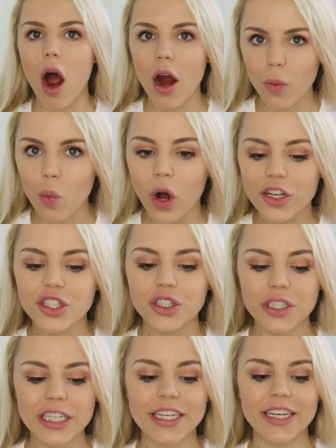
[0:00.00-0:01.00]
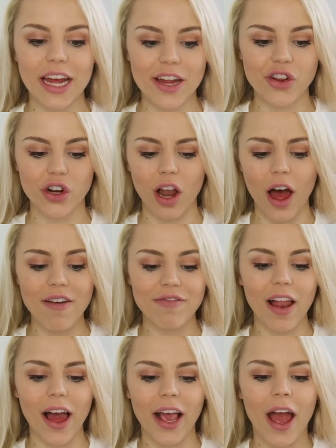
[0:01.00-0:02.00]
are what you need in your life.
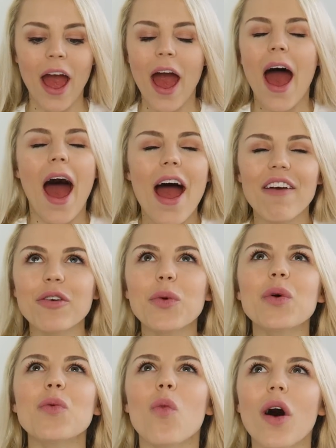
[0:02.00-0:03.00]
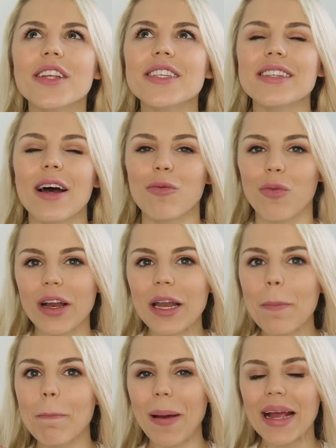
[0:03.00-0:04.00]
Like, everyone wants that
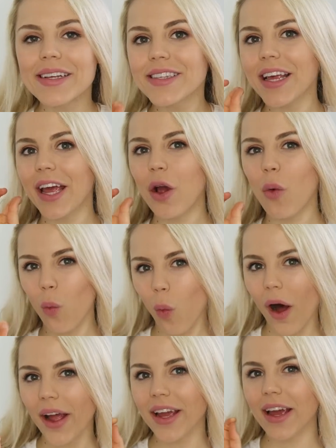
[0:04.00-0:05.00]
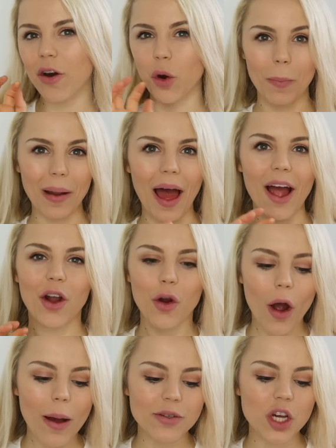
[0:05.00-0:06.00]
really basic white or black
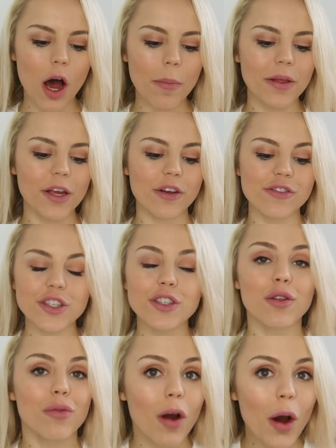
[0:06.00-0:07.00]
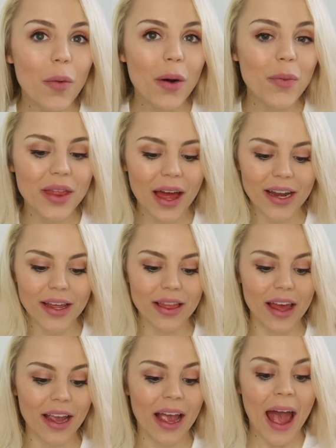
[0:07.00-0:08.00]
crop top that you can just throw on with
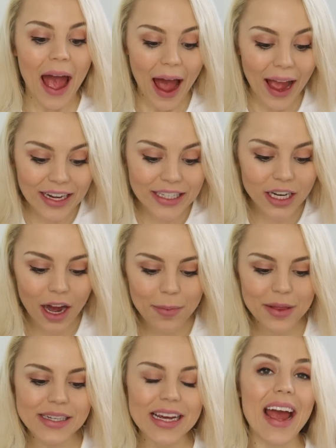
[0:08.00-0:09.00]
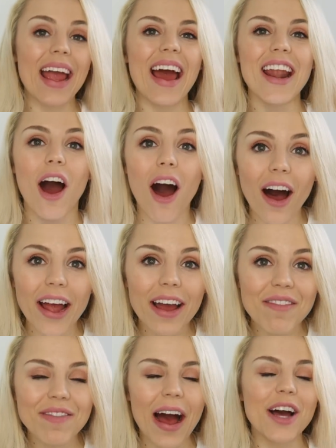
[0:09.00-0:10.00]
anything, any time of the day, and I
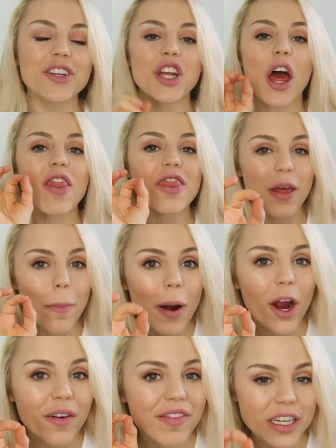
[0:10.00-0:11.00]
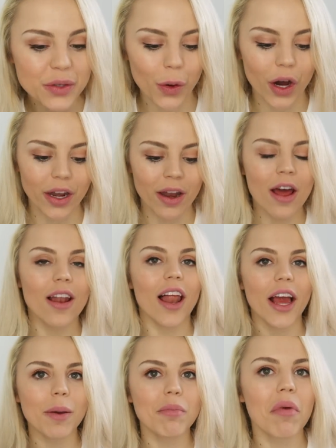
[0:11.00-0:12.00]
have found the perfect one.
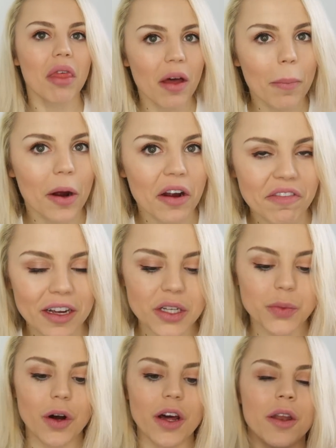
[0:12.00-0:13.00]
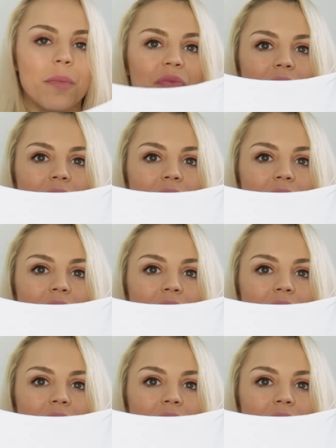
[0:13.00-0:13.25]
Like, the perfect one.